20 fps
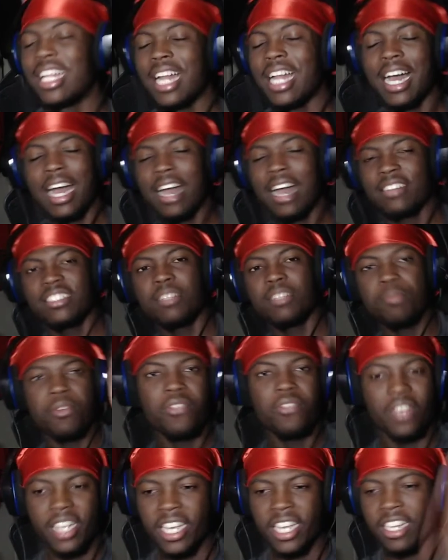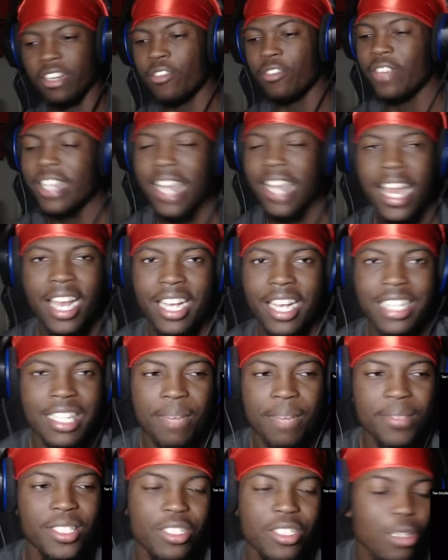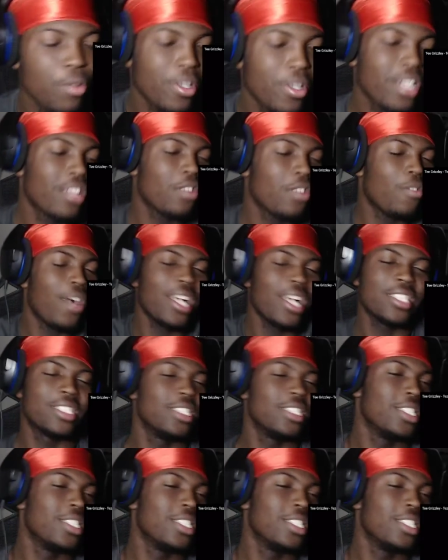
I just be forgetting to react because I be so ready to watch it.